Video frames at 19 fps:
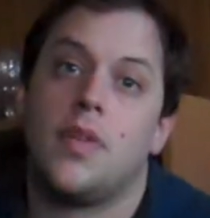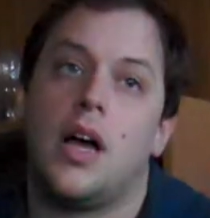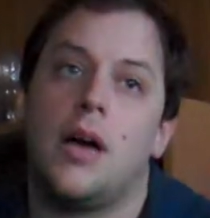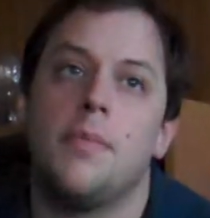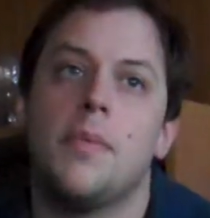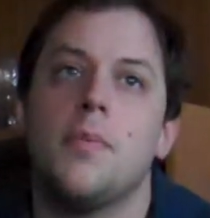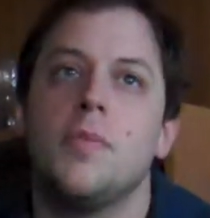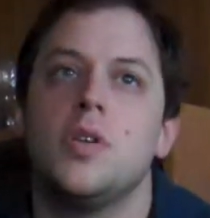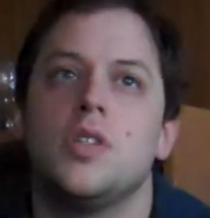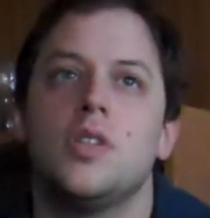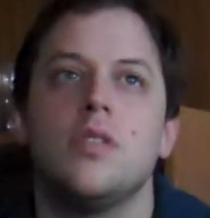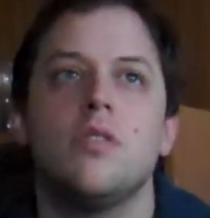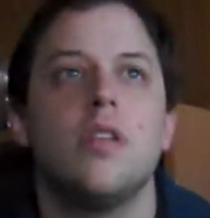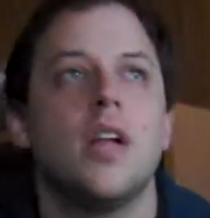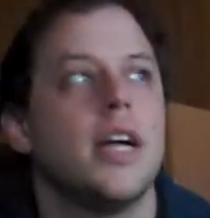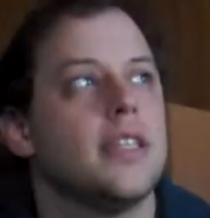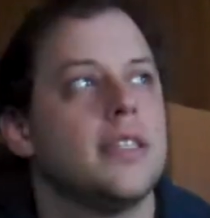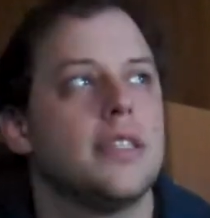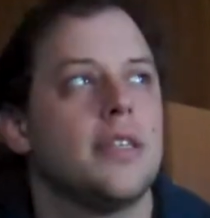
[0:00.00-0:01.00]
I remember Jill
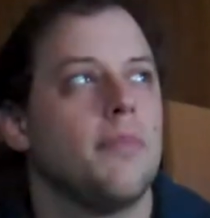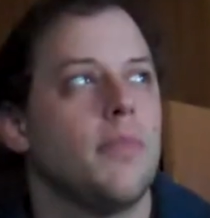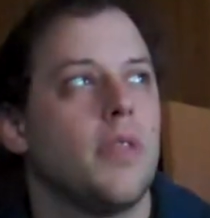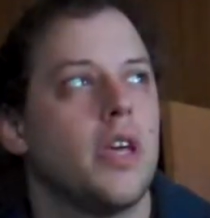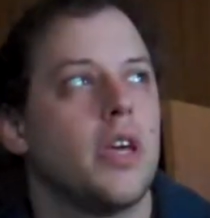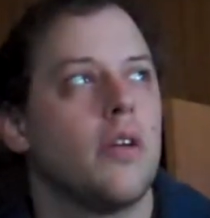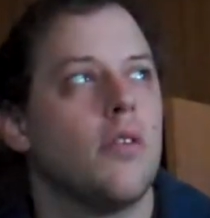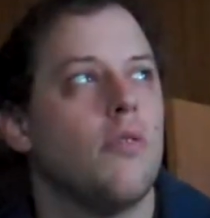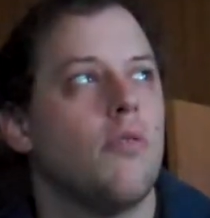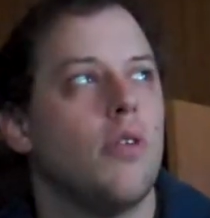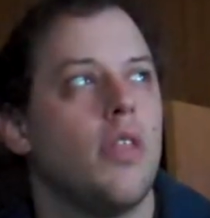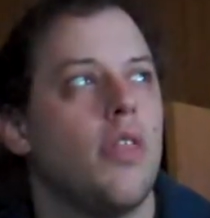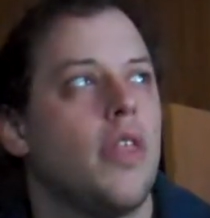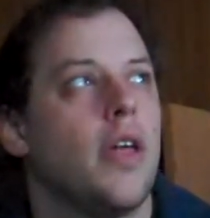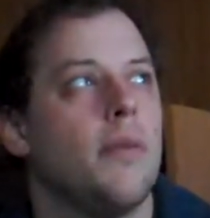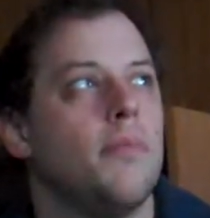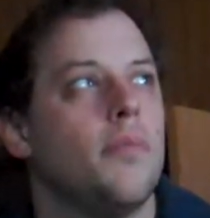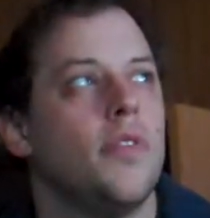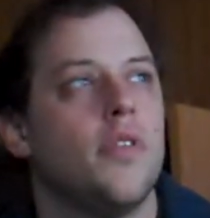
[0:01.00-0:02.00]
had something with
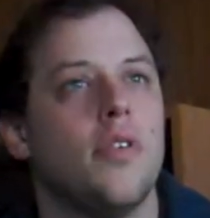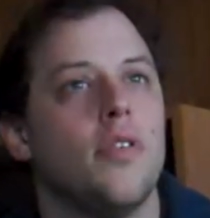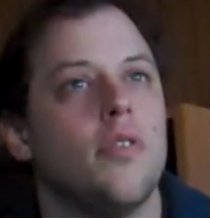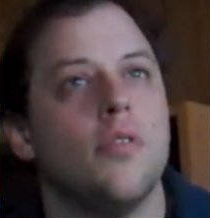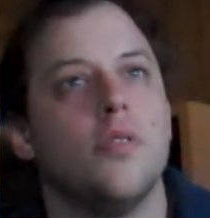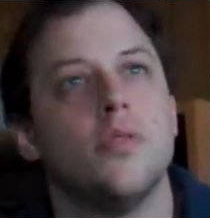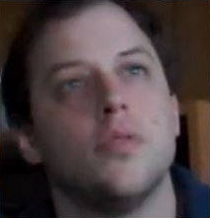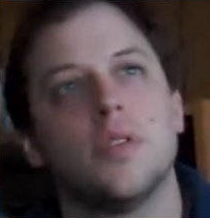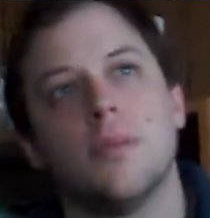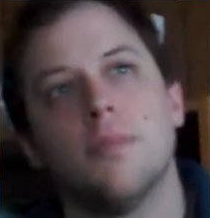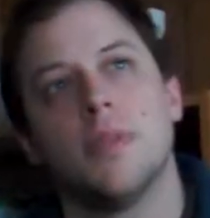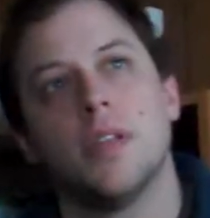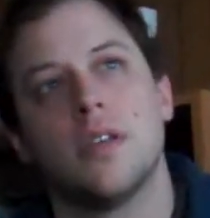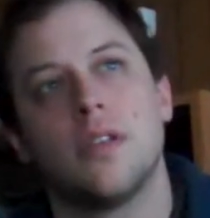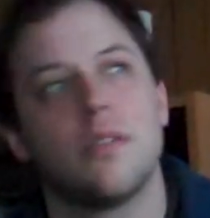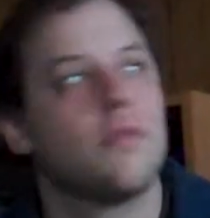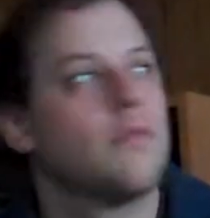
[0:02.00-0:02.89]
them, too, something.